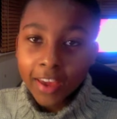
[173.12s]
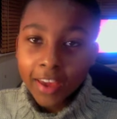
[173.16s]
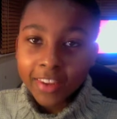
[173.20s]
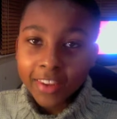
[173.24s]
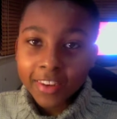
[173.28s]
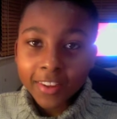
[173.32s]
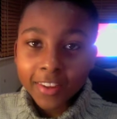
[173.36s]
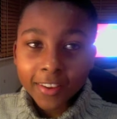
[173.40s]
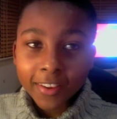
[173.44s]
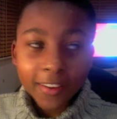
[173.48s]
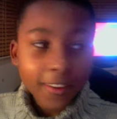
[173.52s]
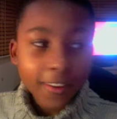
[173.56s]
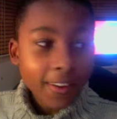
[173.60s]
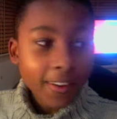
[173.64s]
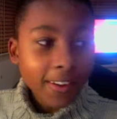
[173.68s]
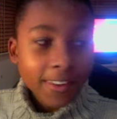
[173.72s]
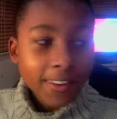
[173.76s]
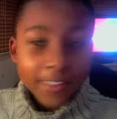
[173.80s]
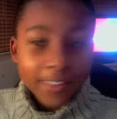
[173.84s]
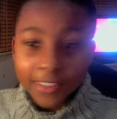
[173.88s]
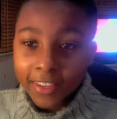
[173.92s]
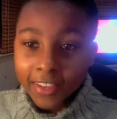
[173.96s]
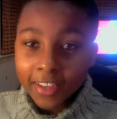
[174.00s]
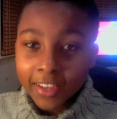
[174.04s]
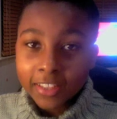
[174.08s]
And uh,
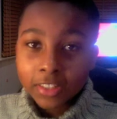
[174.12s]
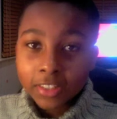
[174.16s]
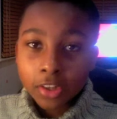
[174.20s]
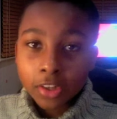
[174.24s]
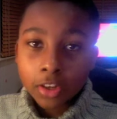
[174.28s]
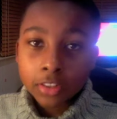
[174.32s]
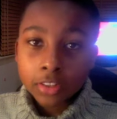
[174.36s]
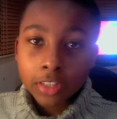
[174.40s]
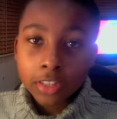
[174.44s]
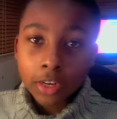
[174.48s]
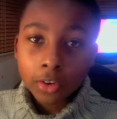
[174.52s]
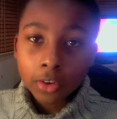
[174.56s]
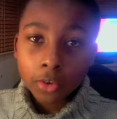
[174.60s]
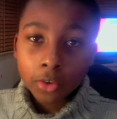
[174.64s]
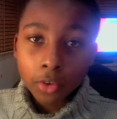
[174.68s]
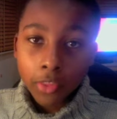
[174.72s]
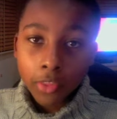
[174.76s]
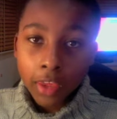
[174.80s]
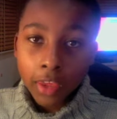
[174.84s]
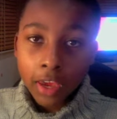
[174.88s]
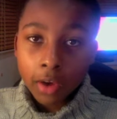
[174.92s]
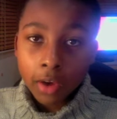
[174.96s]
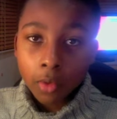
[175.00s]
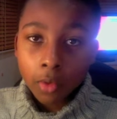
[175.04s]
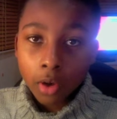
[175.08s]
yeah, he's got a channel called The
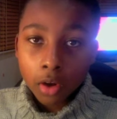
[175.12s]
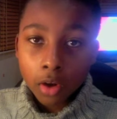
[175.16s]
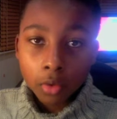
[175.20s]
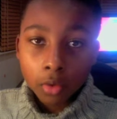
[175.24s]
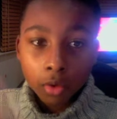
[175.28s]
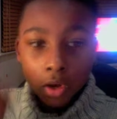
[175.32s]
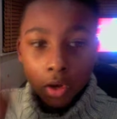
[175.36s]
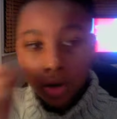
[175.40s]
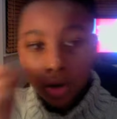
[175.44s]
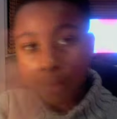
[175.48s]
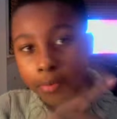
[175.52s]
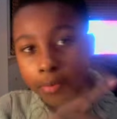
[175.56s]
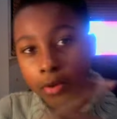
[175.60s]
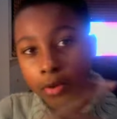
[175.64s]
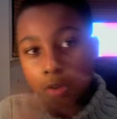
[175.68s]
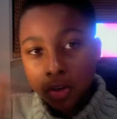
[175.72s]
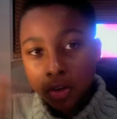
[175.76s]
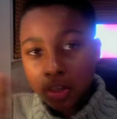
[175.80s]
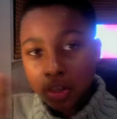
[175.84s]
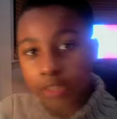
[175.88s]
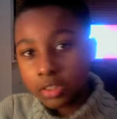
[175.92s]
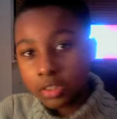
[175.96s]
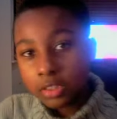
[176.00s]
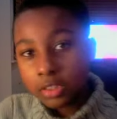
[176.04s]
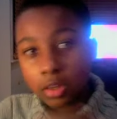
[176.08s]
Hair 101. I'll put a
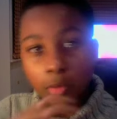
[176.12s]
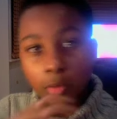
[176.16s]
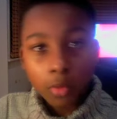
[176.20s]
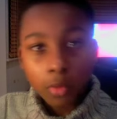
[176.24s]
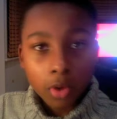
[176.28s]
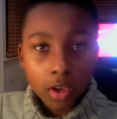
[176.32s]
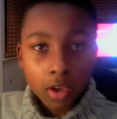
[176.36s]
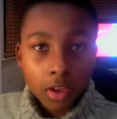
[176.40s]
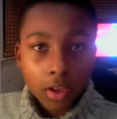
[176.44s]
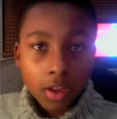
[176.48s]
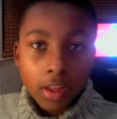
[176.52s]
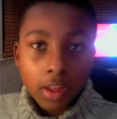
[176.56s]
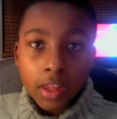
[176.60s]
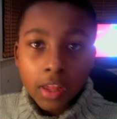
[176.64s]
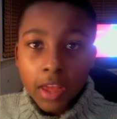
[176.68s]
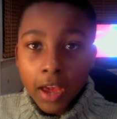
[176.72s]
link somewhere.